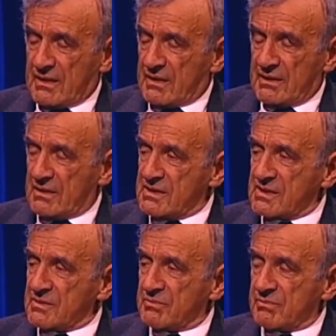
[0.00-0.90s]
It is
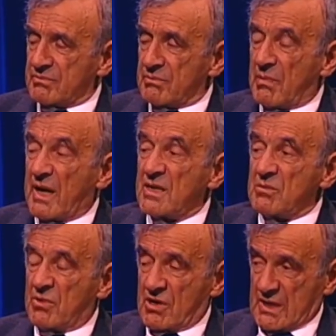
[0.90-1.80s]

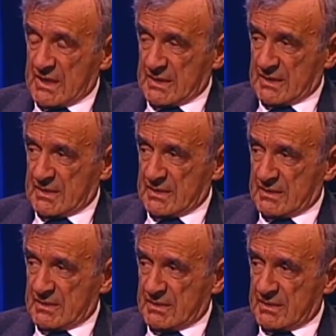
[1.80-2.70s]
mind-boggling,
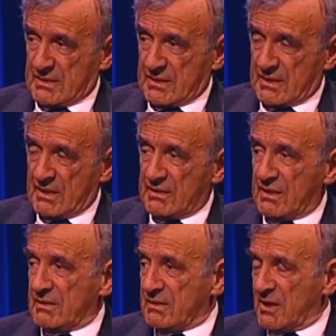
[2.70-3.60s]
and
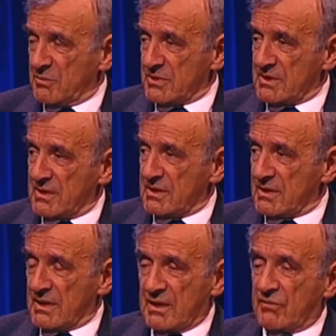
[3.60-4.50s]
yet it happened.
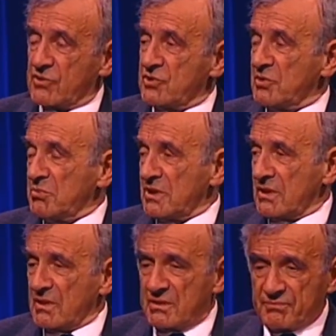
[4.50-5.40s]
Was it a
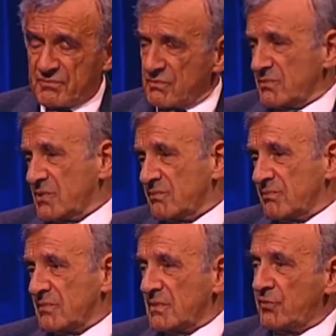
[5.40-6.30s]
miracle?
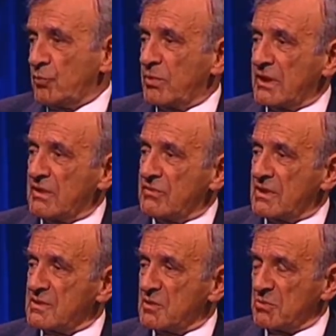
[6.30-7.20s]
If you believe, then
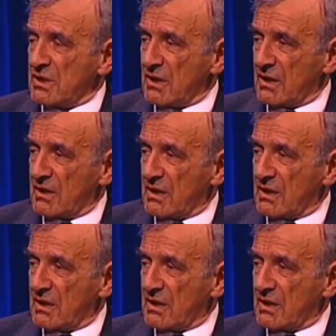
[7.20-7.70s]
it's a miracle.